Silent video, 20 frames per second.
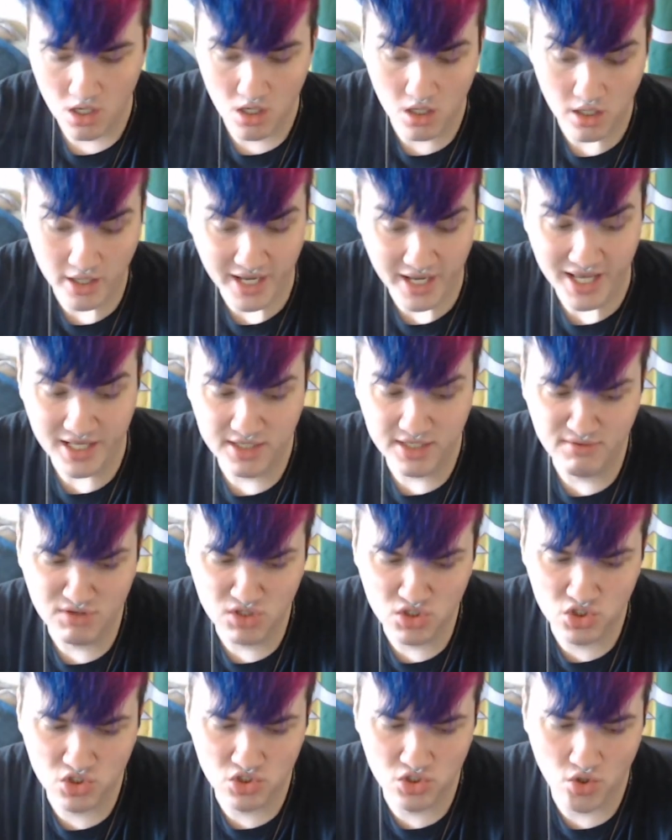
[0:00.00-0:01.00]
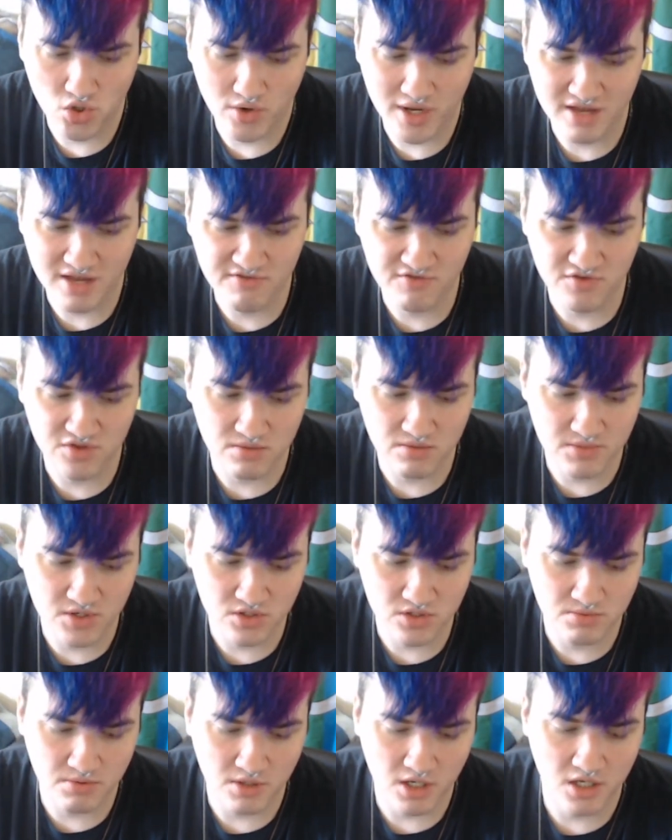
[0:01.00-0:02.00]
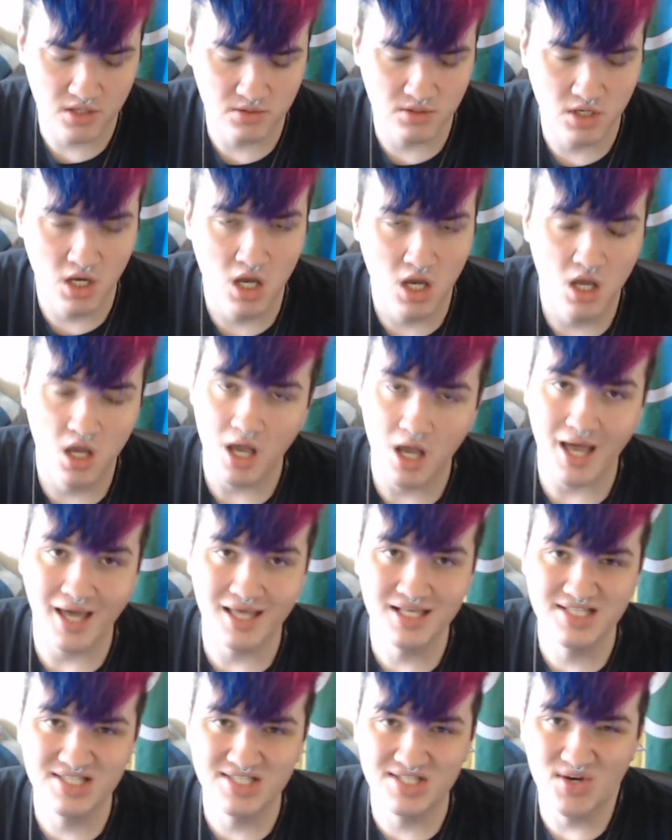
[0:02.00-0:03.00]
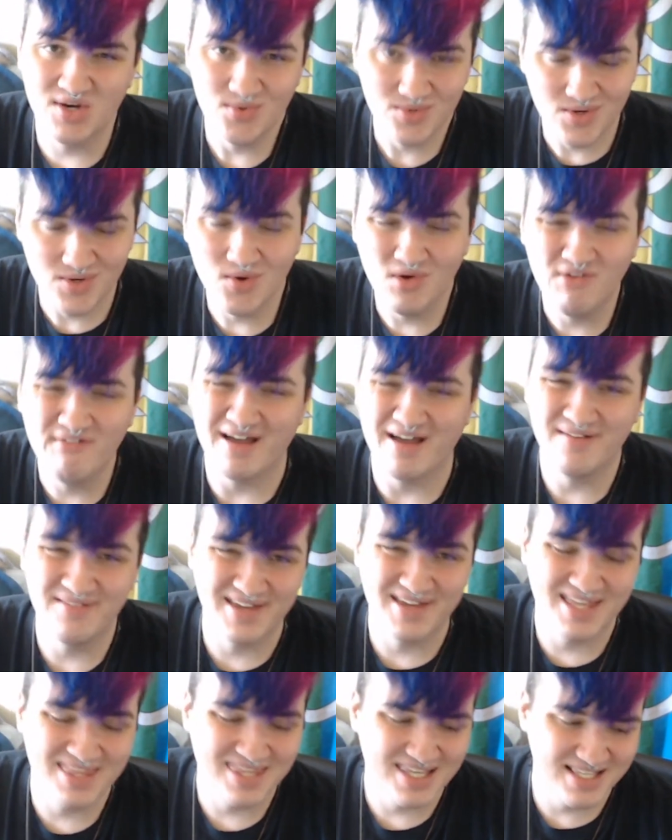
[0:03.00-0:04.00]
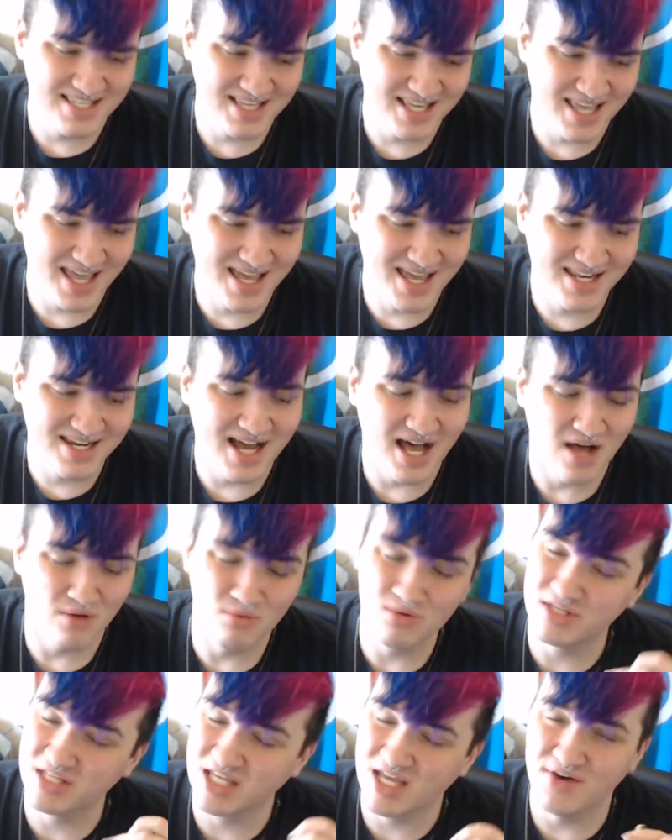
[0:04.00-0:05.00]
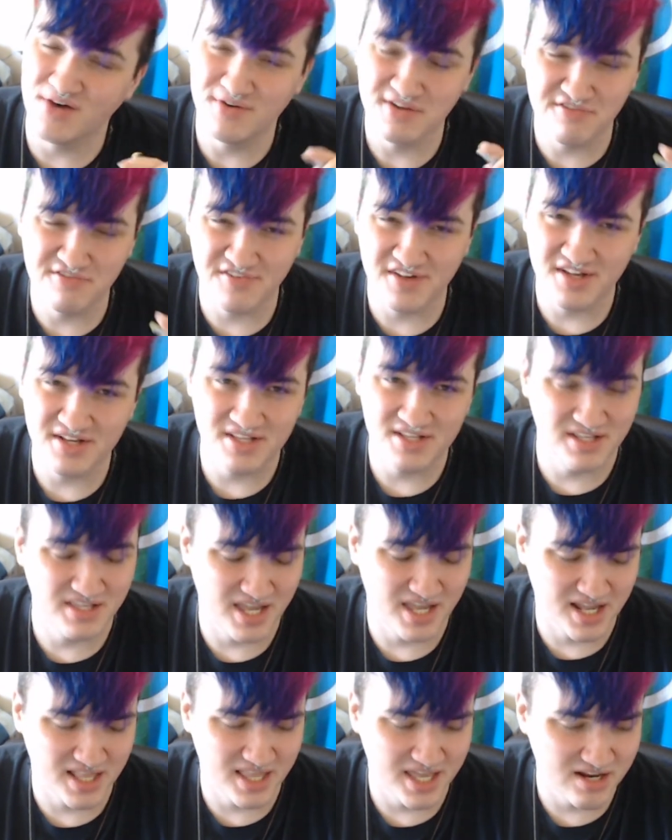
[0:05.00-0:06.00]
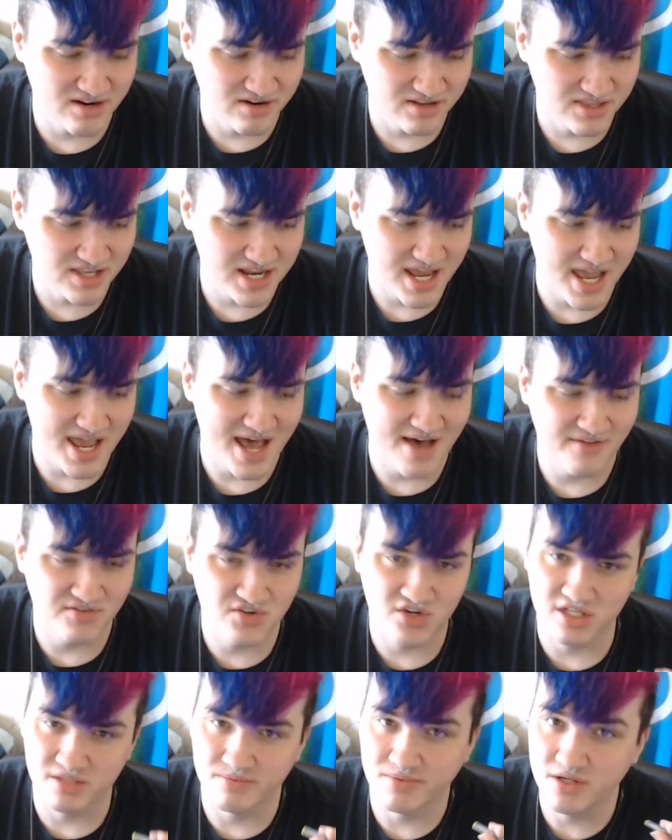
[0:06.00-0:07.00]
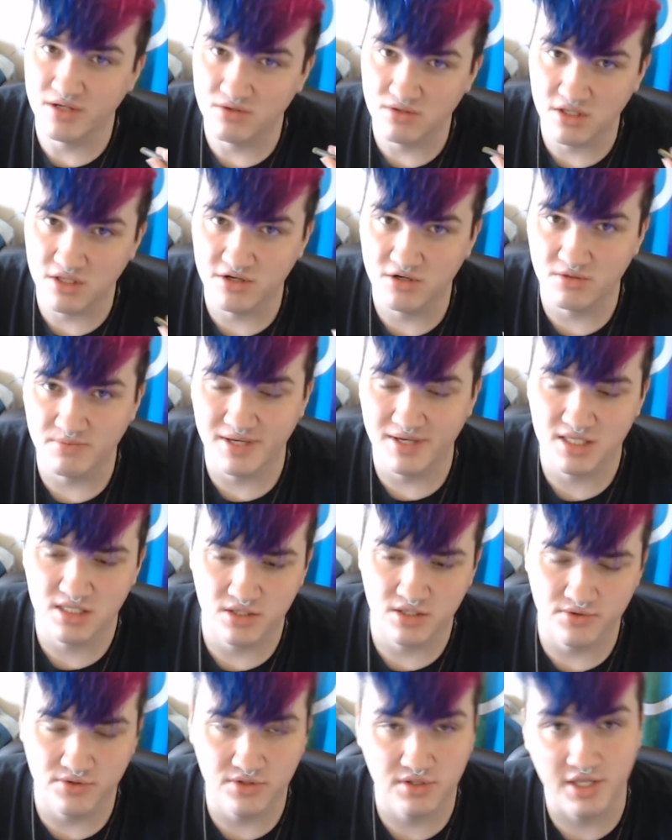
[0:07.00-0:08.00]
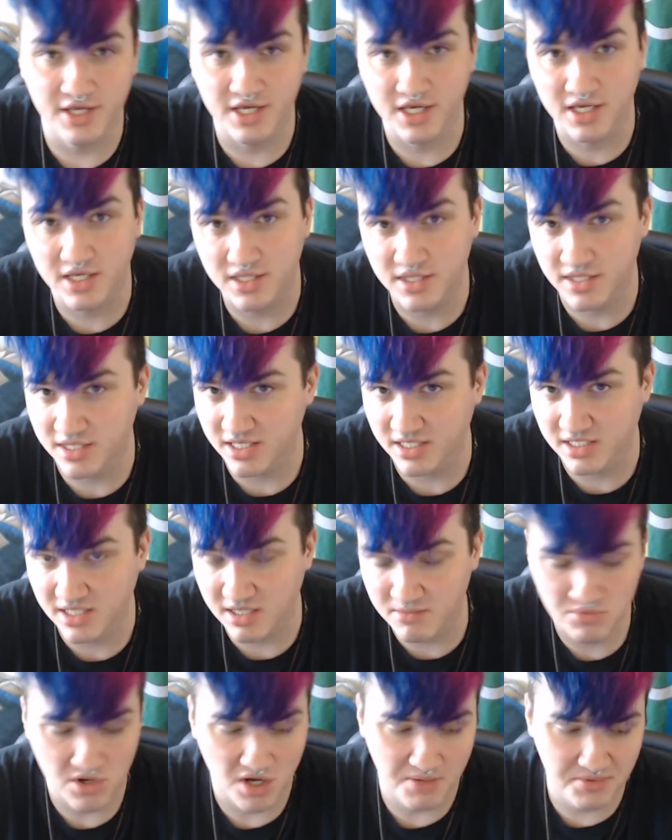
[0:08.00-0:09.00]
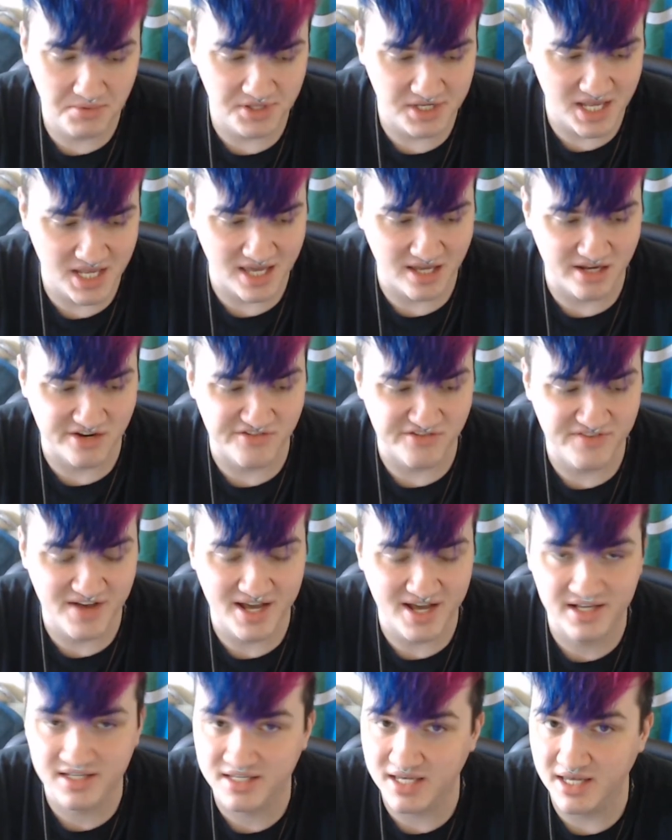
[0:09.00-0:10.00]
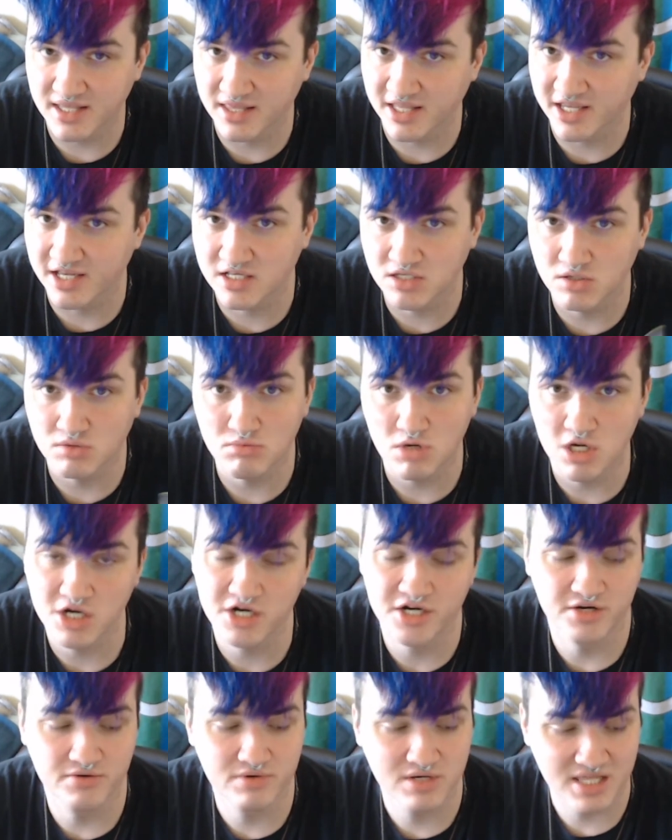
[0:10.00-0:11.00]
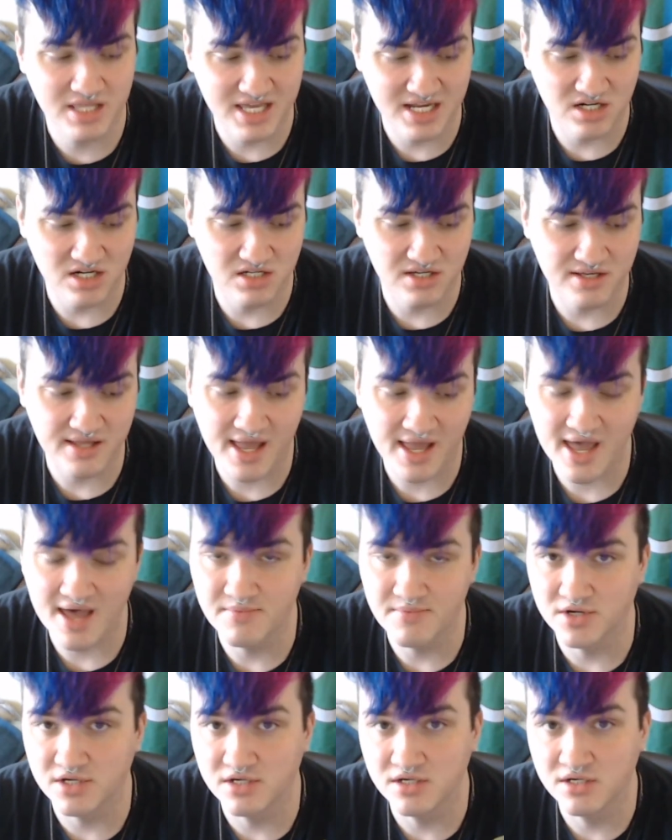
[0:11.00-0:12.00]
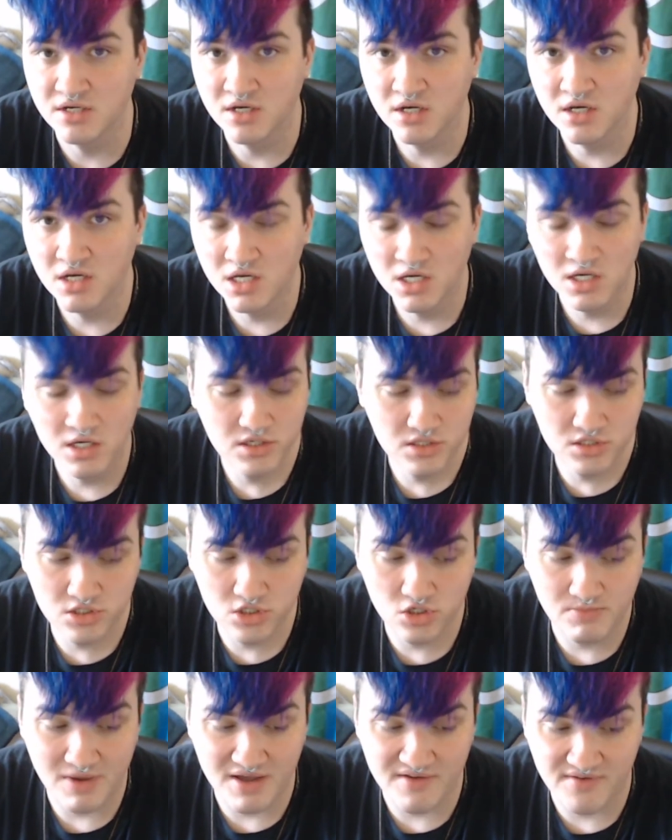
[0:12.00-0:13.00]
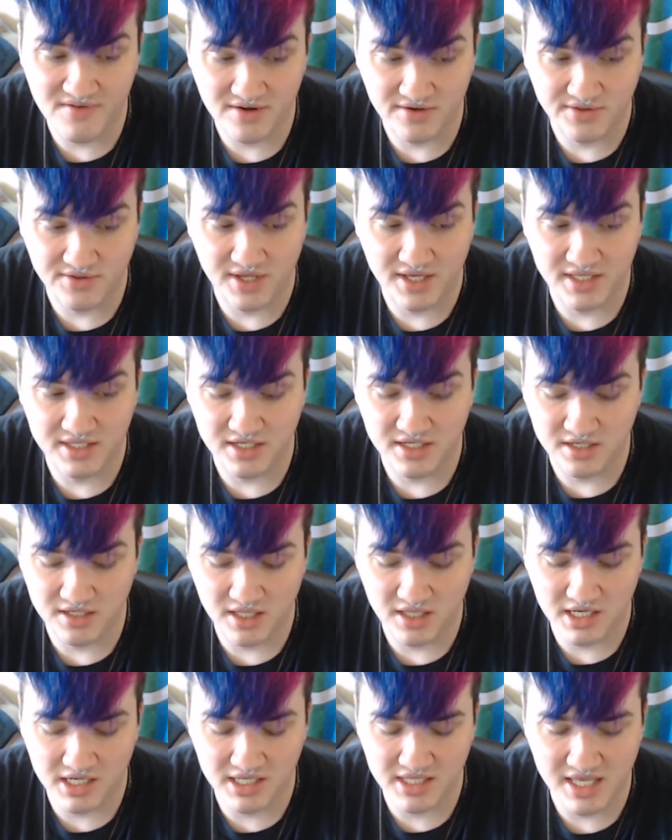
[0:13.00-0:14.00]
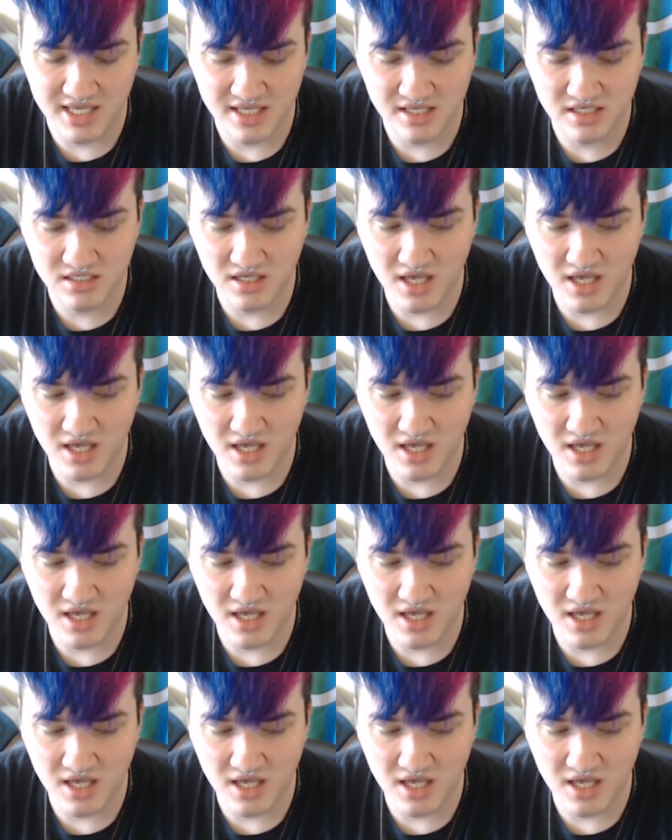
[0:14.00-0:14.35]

Like, I do enjoy it for the most part. I don't know if I would get this again. I will see how I feel like later in the day after it's been a little bit, so like this can probably take an effect, and like tomorrow or later today I'm gonna do my final thoughts on all of these.